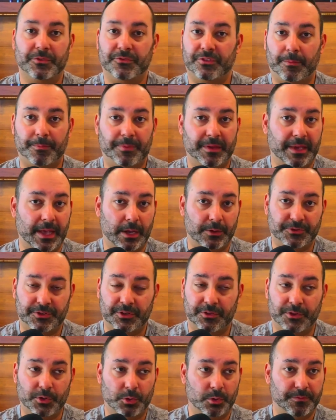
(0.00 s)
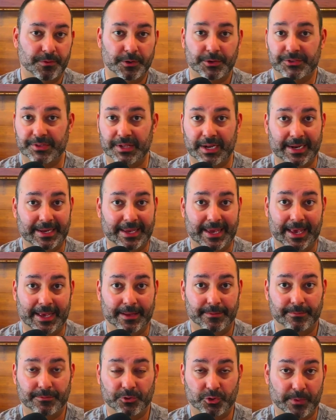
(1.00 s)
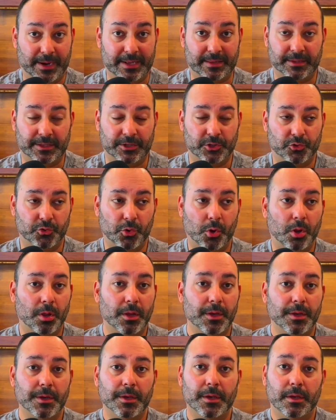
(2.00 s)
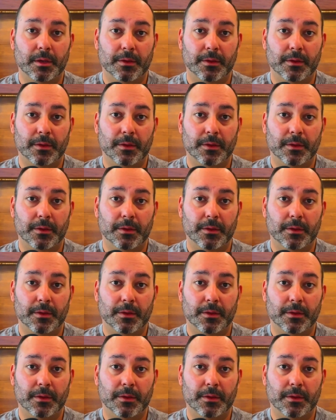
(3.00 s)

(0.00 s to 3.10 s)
something else in the universe that I can't directly control,